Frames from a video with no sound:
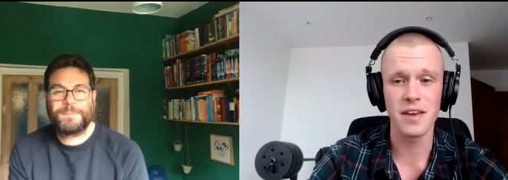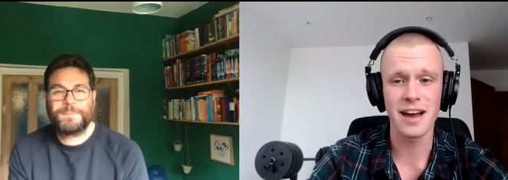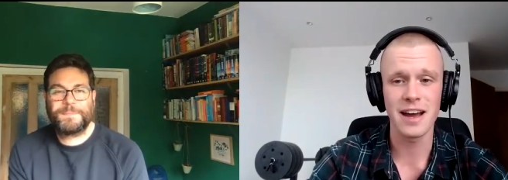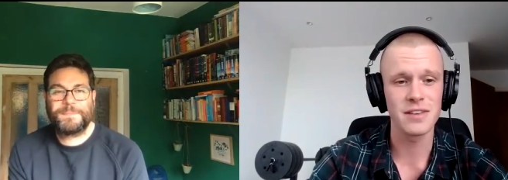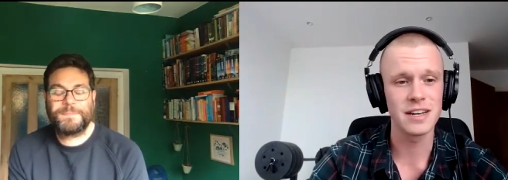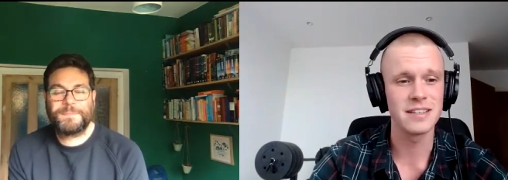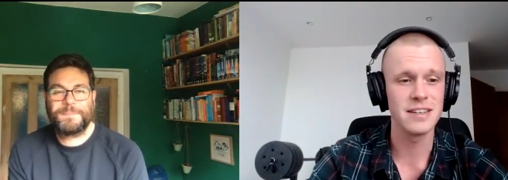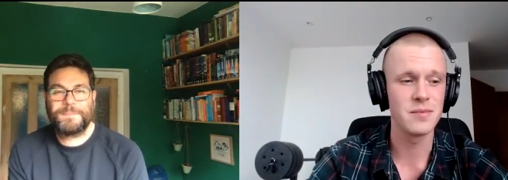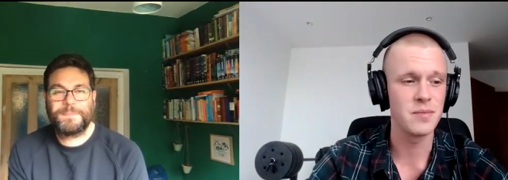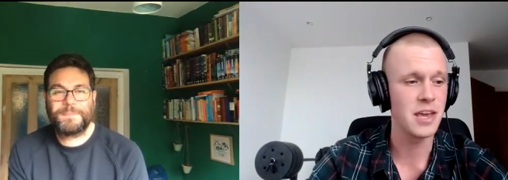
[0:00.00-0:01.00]
Speaker 1: day Hive I
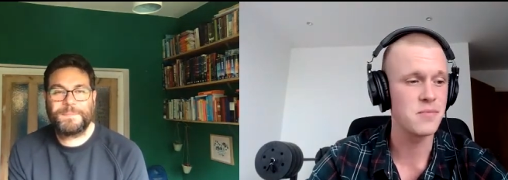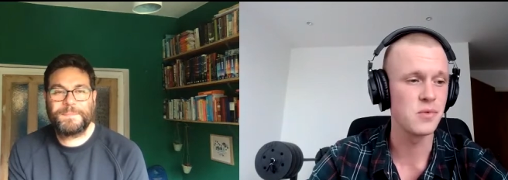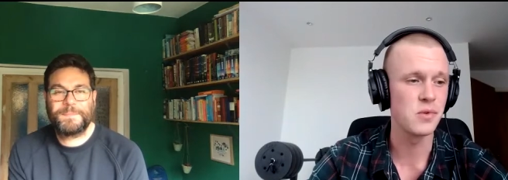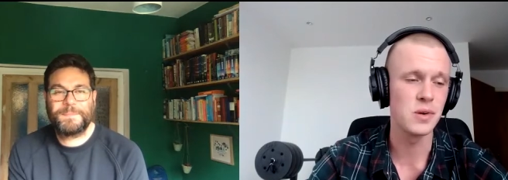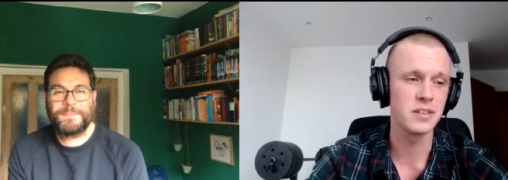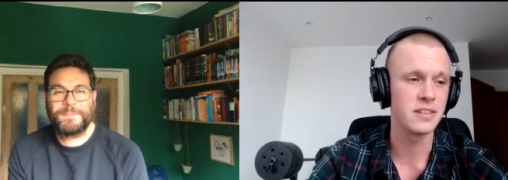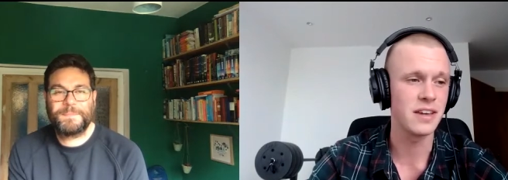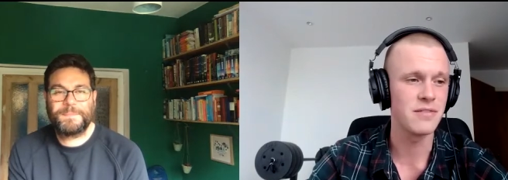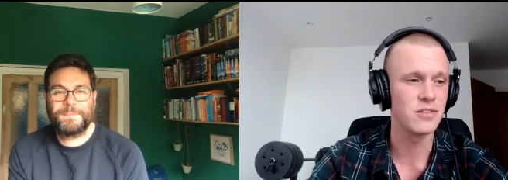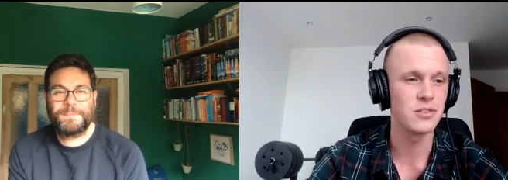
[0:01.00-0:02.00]
T and people work
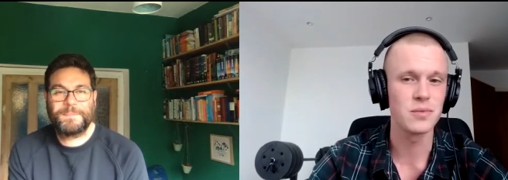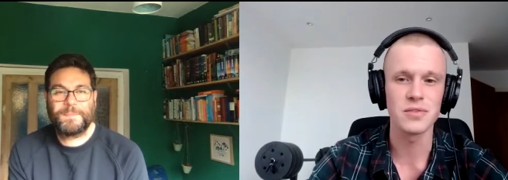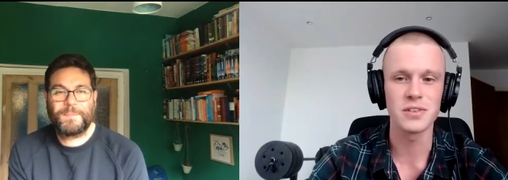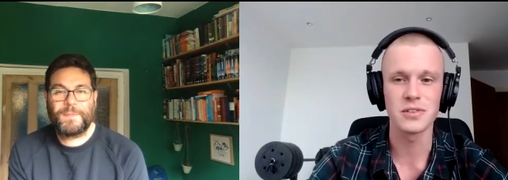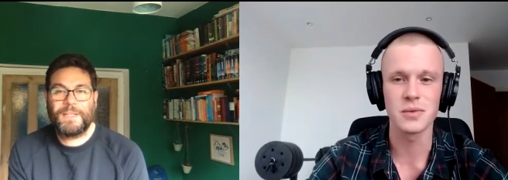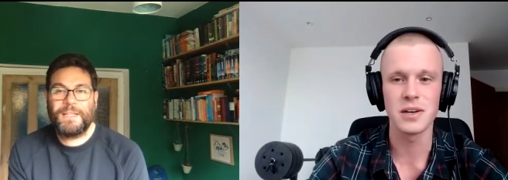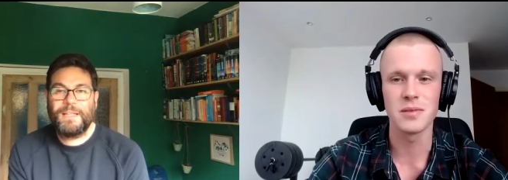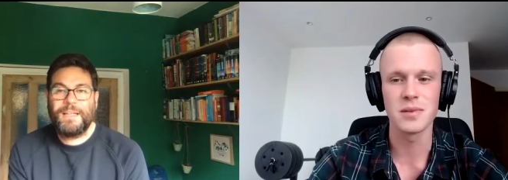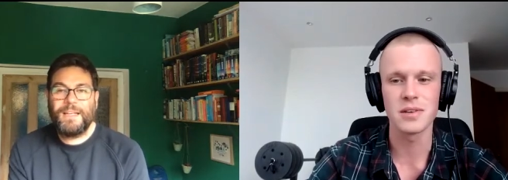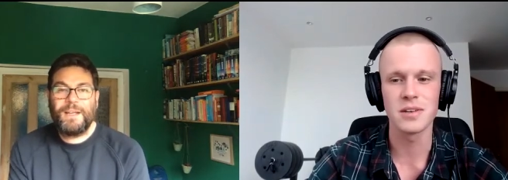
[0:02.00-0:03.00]
together on something as
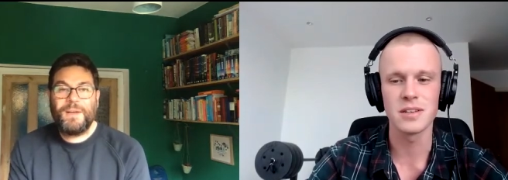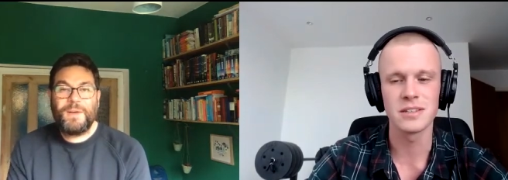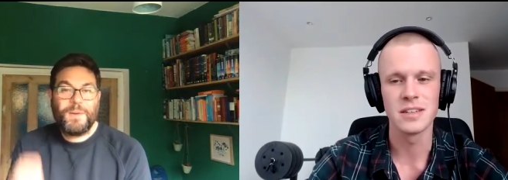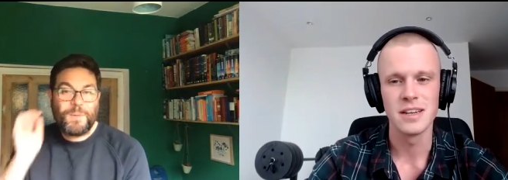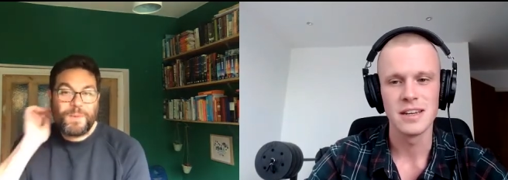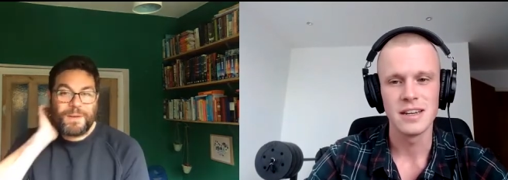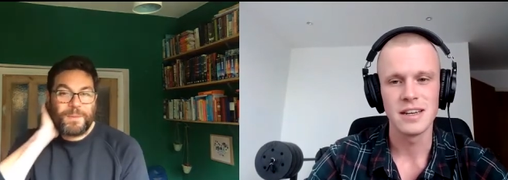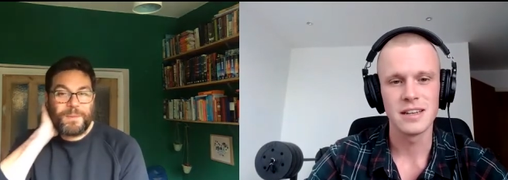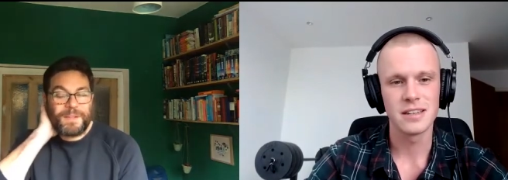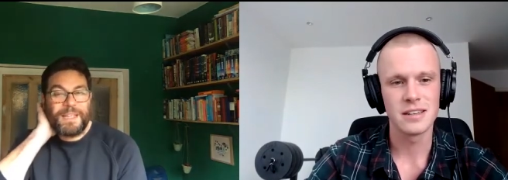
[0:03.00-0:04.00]
well, because...
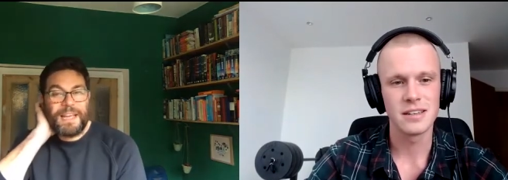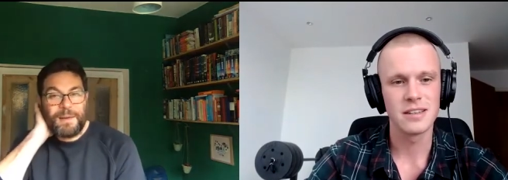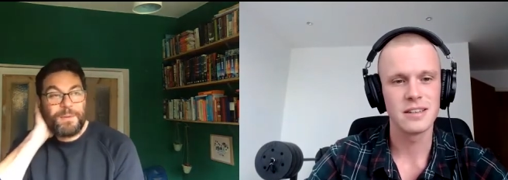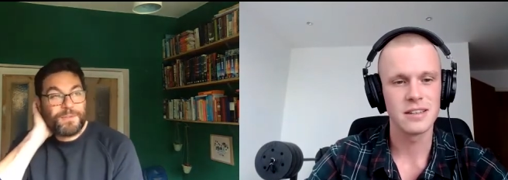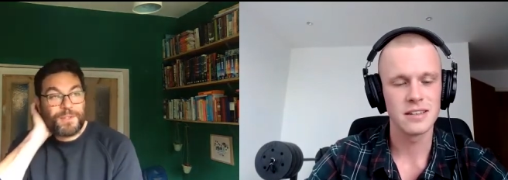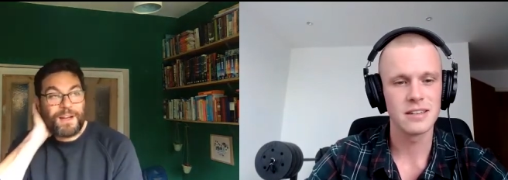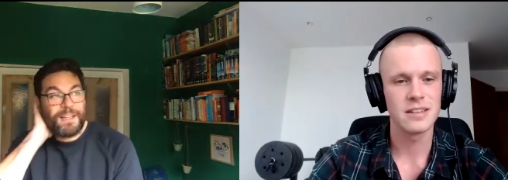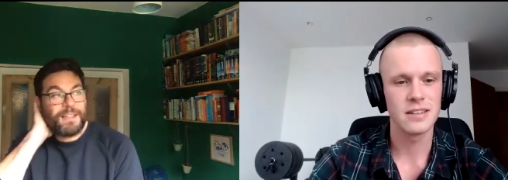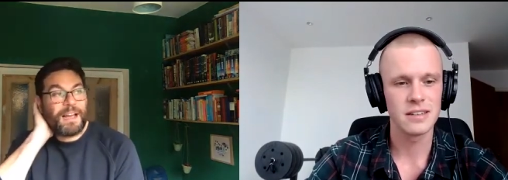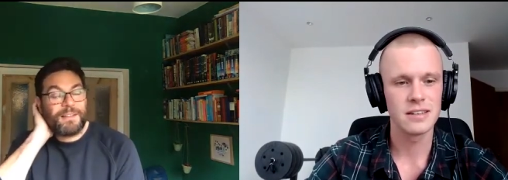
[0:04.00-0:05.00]
Speaker 2: Yeah, we've
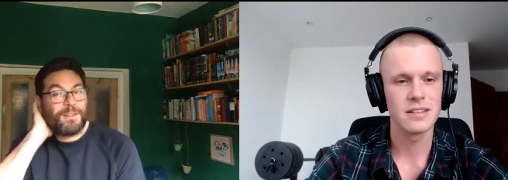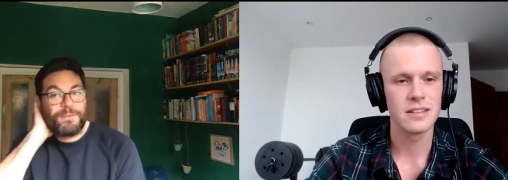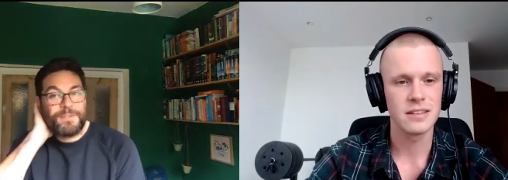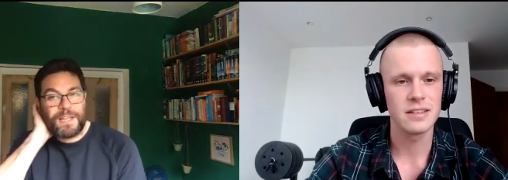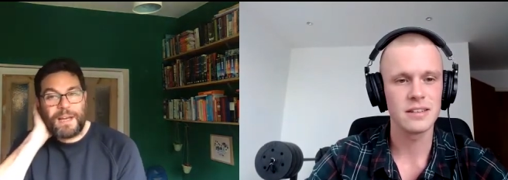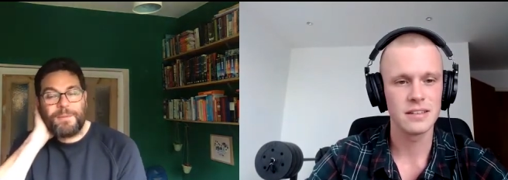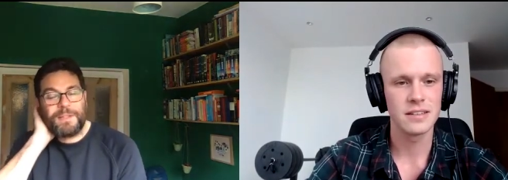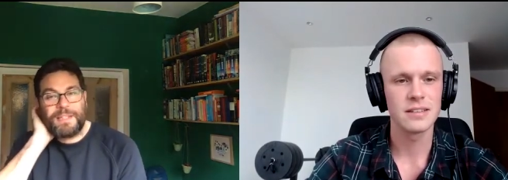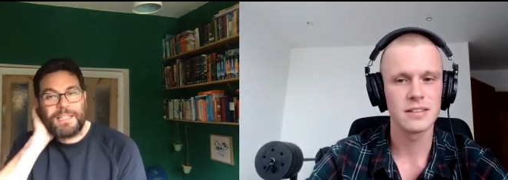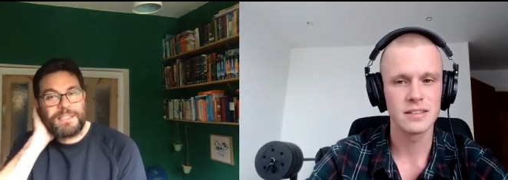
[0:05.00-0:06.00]
tried. I'd love to. Um,
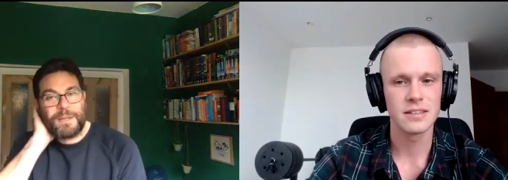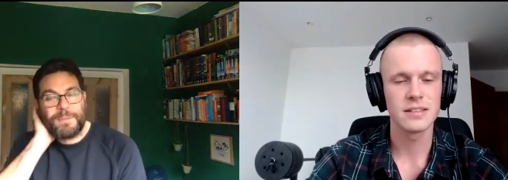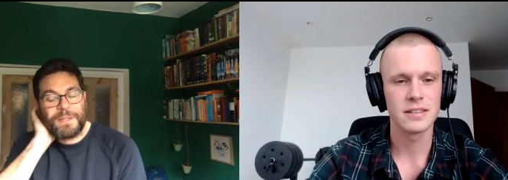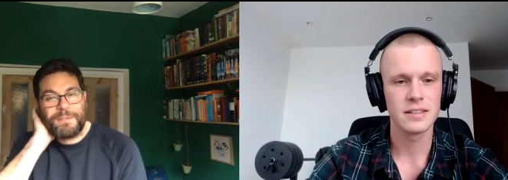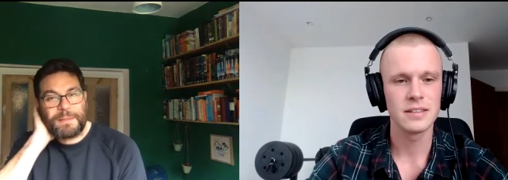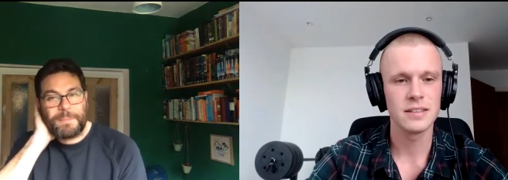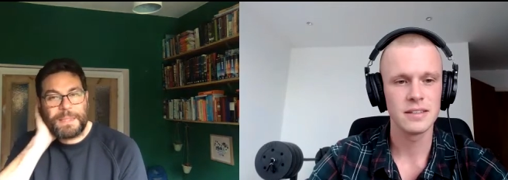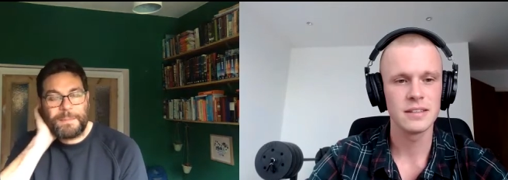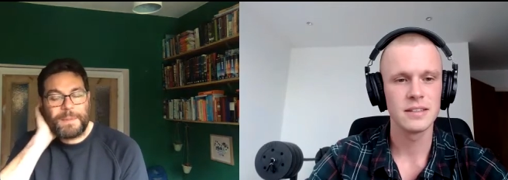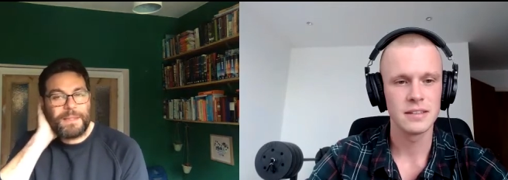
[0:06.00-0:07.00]
there's so many fab
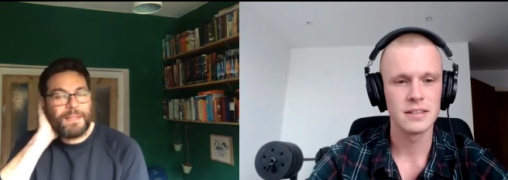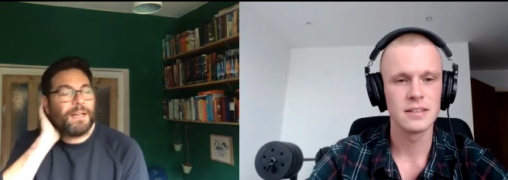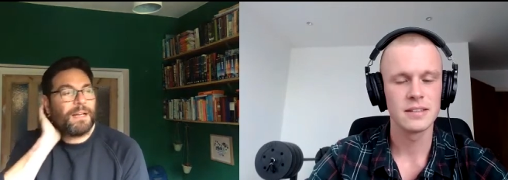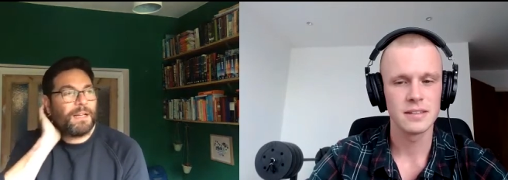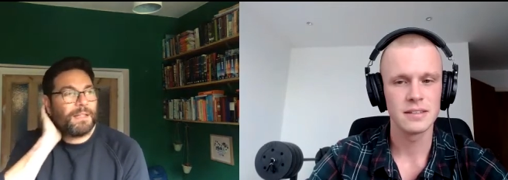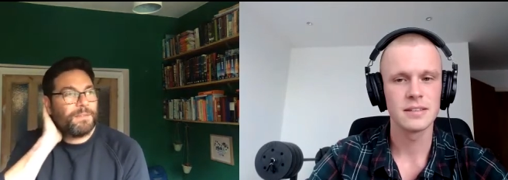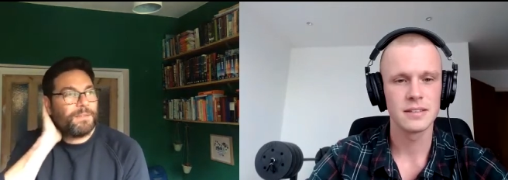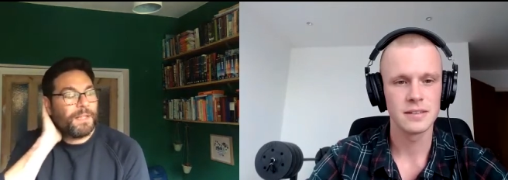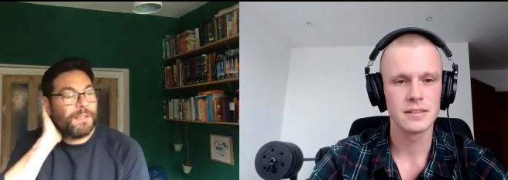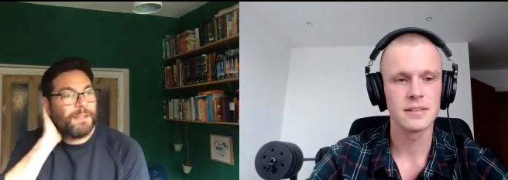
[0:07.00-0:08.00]
people at Hive,
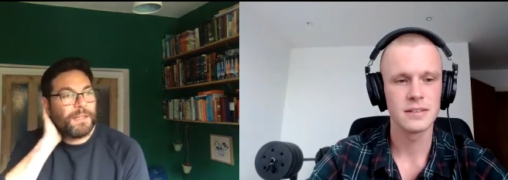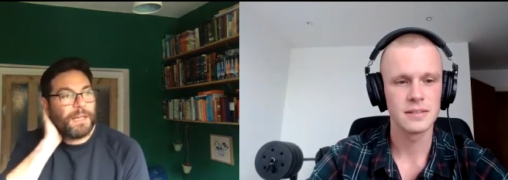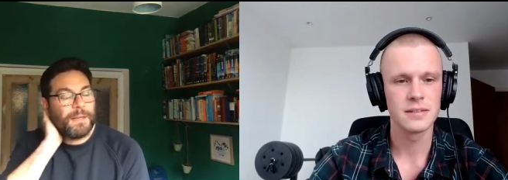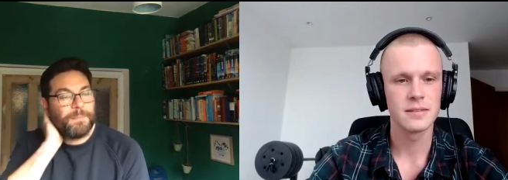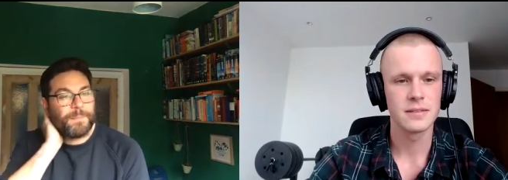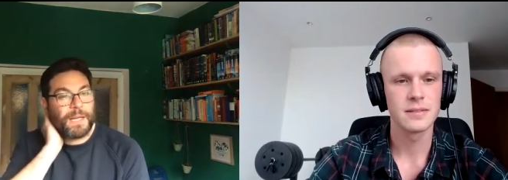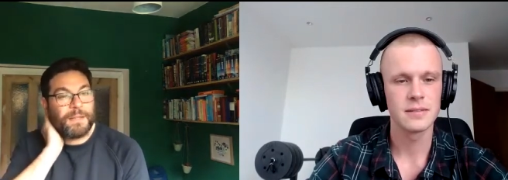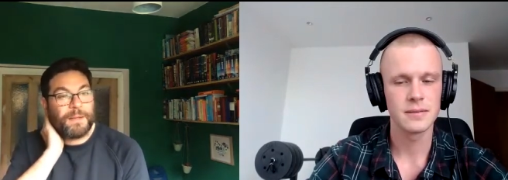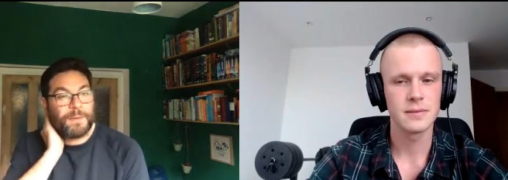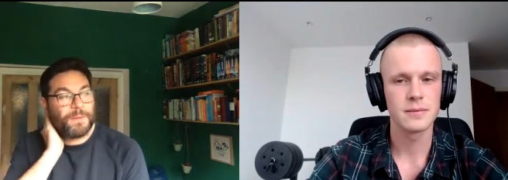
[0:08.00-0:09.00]
and um, I
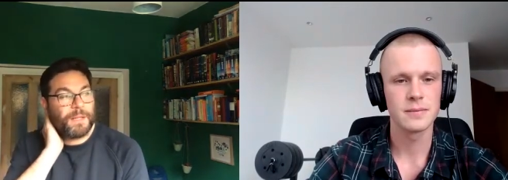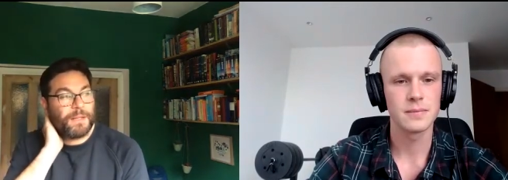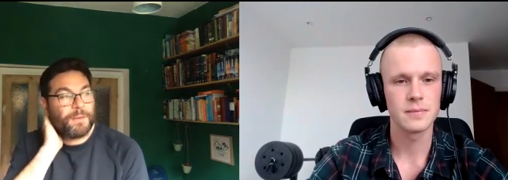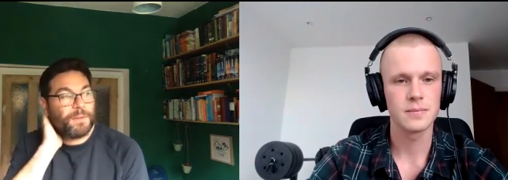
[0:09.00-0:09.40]
know I know the